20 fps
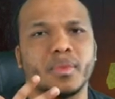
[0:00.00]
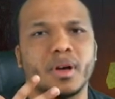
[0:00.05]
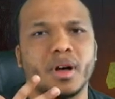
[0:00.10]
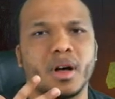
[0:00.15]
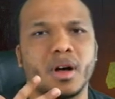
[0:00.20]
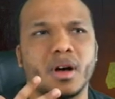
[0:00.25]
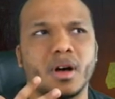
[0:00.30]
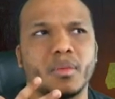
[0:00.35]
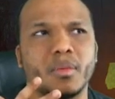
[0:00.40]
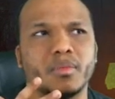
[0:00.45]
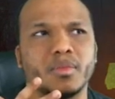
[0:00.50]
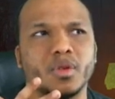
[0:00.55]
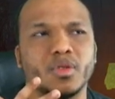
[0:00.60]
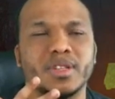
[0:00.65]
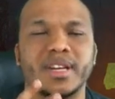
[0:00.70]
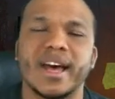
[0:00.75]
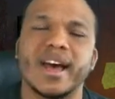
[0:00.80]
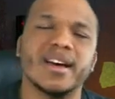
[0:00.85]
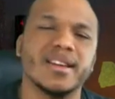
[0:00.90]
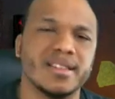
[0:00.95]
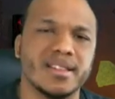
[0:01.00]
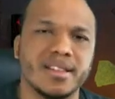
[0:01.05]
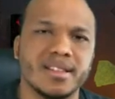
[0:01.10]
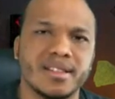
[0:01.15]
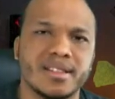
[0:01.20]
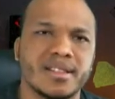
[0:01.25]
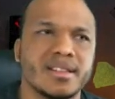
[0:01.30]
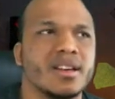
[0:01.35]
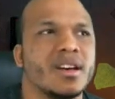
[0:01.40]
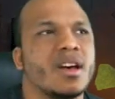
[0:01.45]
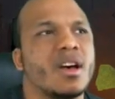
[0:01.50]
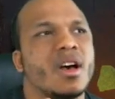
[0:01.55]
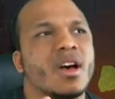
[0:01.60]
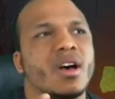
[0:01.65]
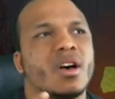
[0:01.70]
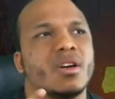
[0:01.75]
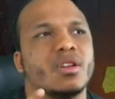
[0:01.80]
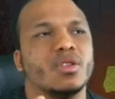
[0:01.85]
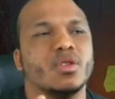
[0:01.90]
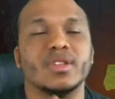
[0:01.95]
hexes,
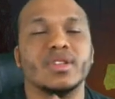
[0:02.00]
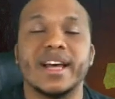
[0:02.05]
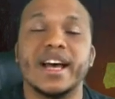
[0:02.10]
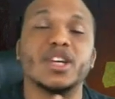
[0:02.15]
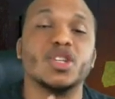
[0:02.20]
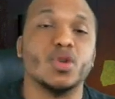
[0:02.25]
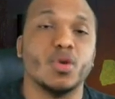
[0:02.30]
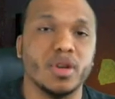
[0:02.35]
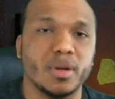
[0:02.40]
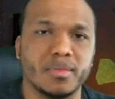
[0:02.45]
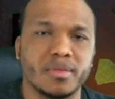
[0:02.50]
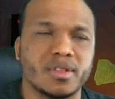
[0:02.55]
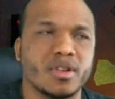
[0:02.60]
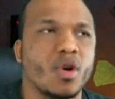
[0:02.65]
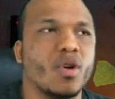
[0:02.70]
those hex totems,